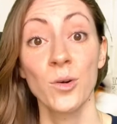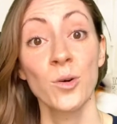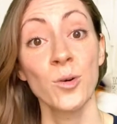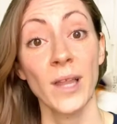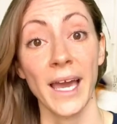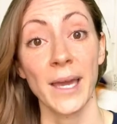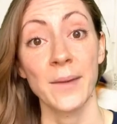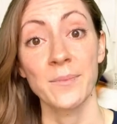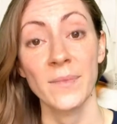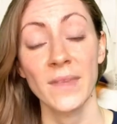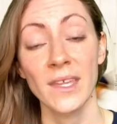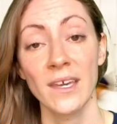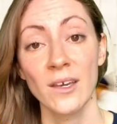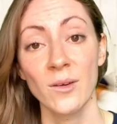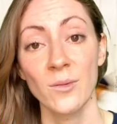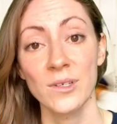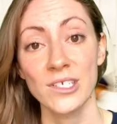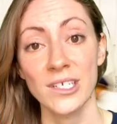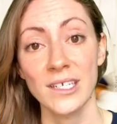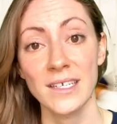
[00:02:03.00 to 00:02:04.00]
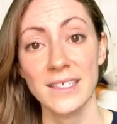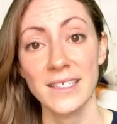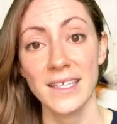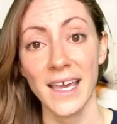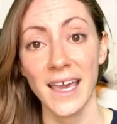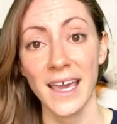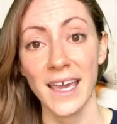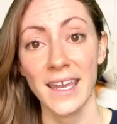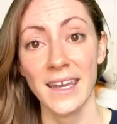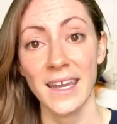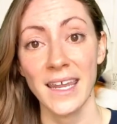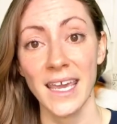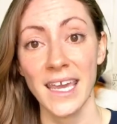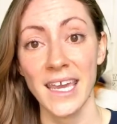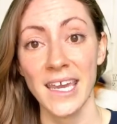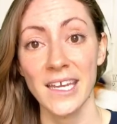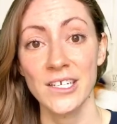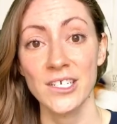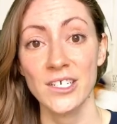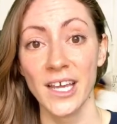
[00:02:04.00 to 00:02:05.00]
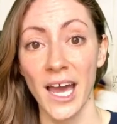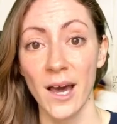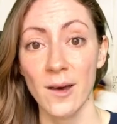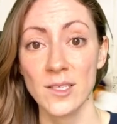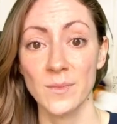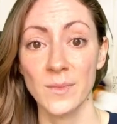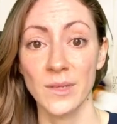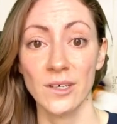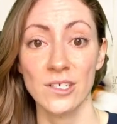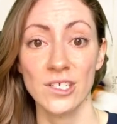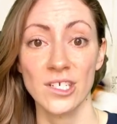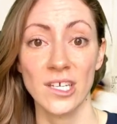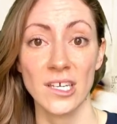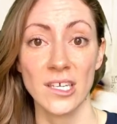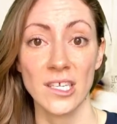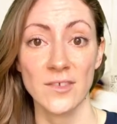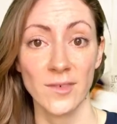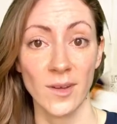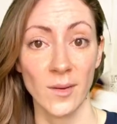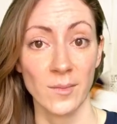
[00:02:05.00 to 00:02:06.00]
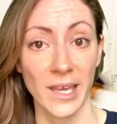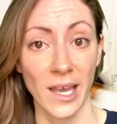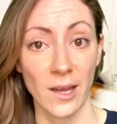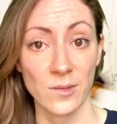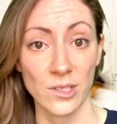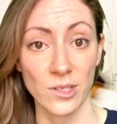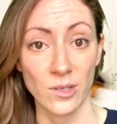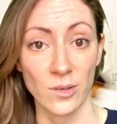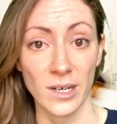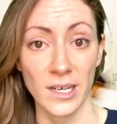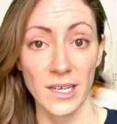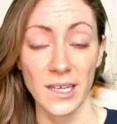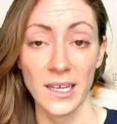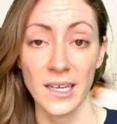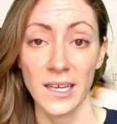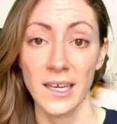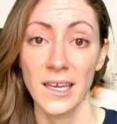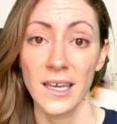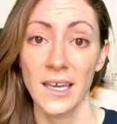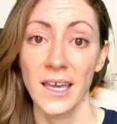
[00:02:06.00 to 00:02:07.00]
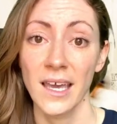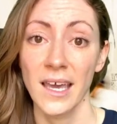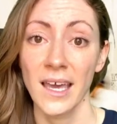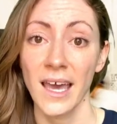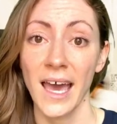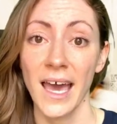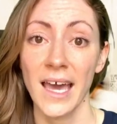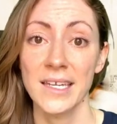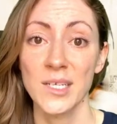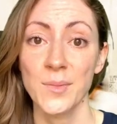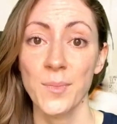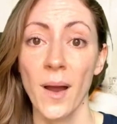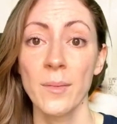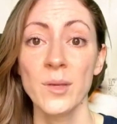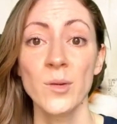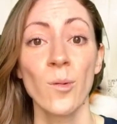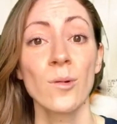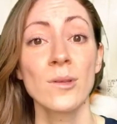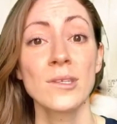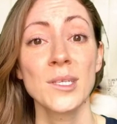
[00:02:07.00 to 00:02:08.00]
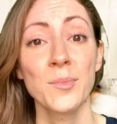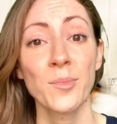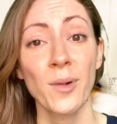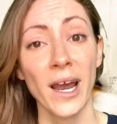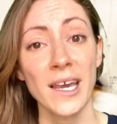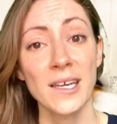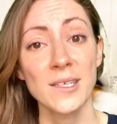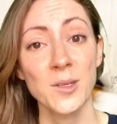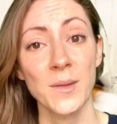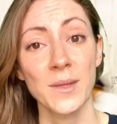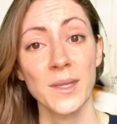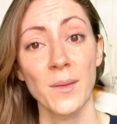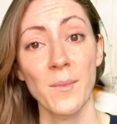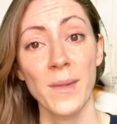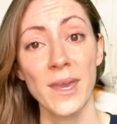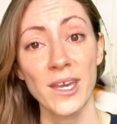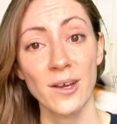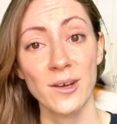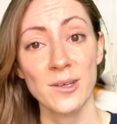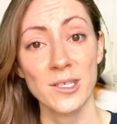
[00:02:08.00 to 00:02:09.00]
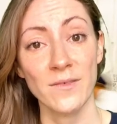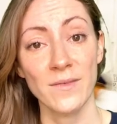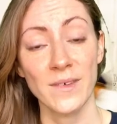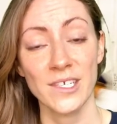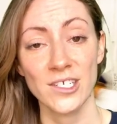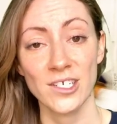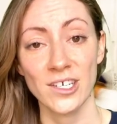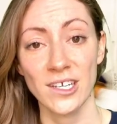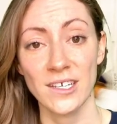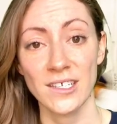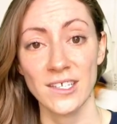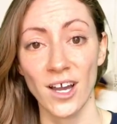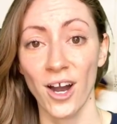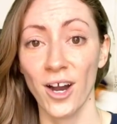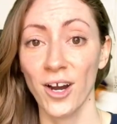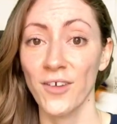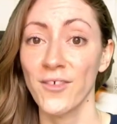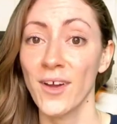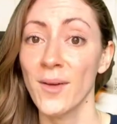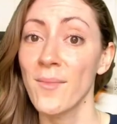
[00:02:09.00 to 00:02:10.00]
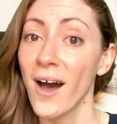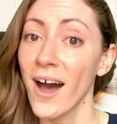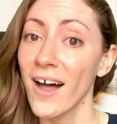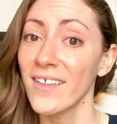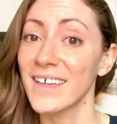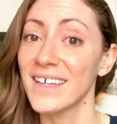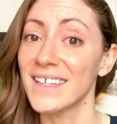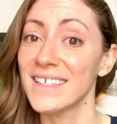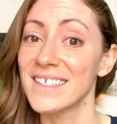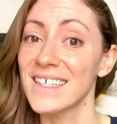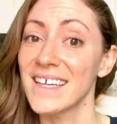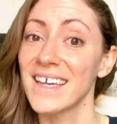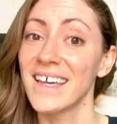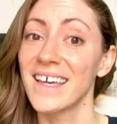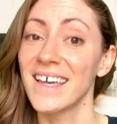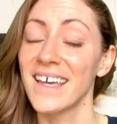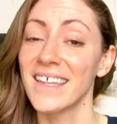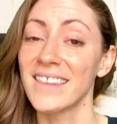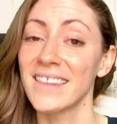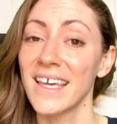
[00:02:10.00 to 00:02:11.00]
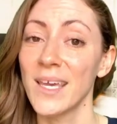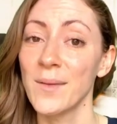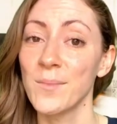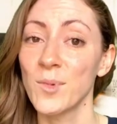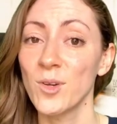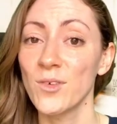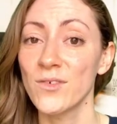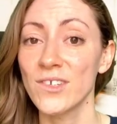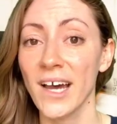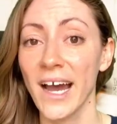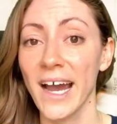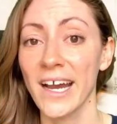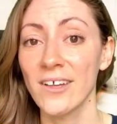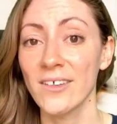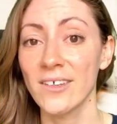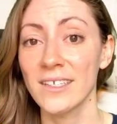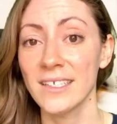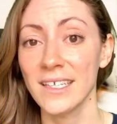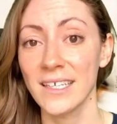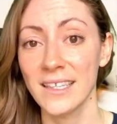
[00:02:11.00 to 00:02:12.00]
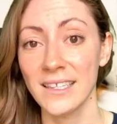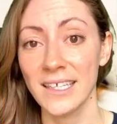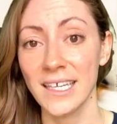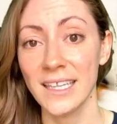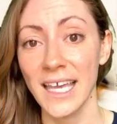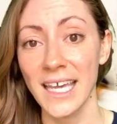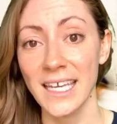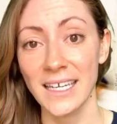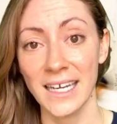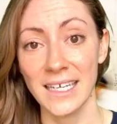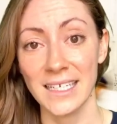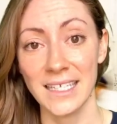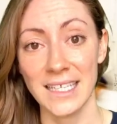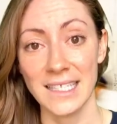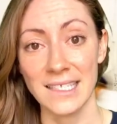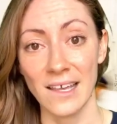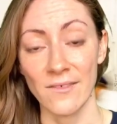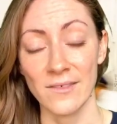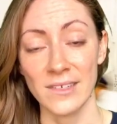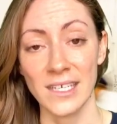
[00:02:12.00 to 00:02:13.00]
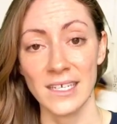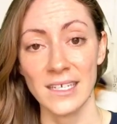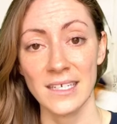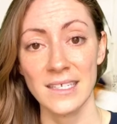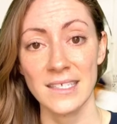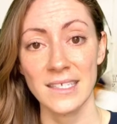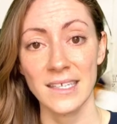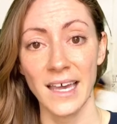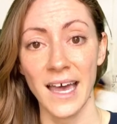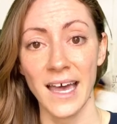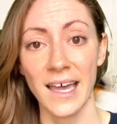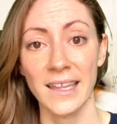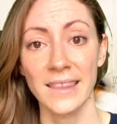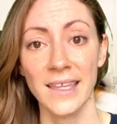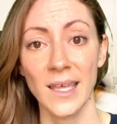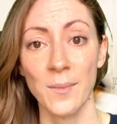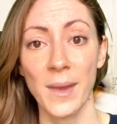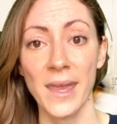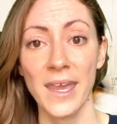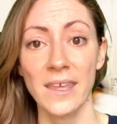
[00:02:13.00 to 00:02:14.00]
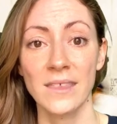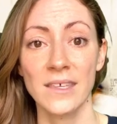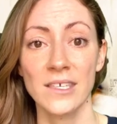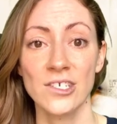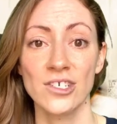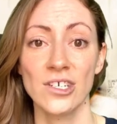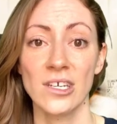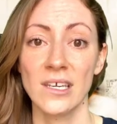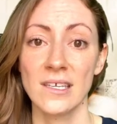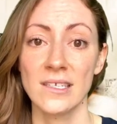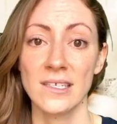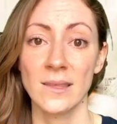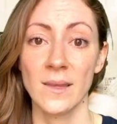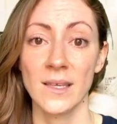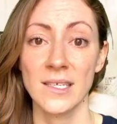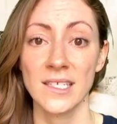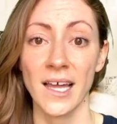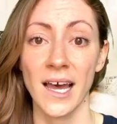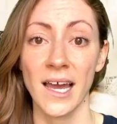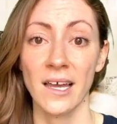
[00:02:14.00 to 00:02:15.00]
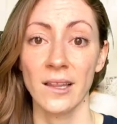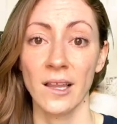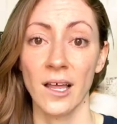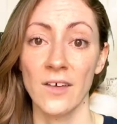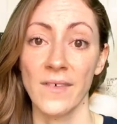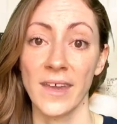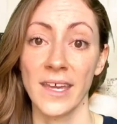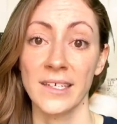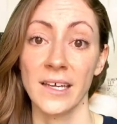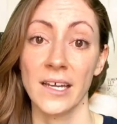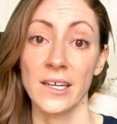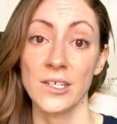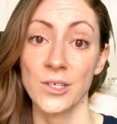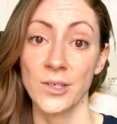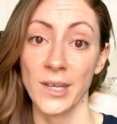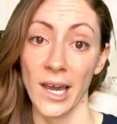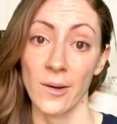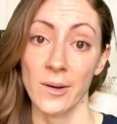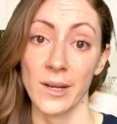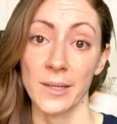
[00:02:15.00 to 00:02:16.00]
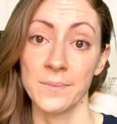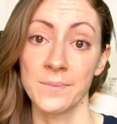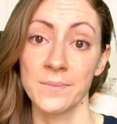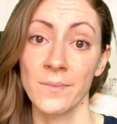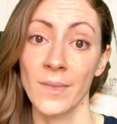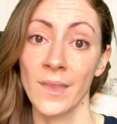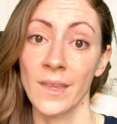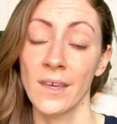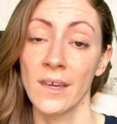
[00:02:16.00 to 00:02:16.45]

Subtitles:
Kool-Aid, which is an aged cow's milk cheese from County Cork. And it probably won't surprise you that the makers of this cheese are from Holland. They moved to Ireland in the late 1970s, and they make this cheese in the style of a Dutch Gouda.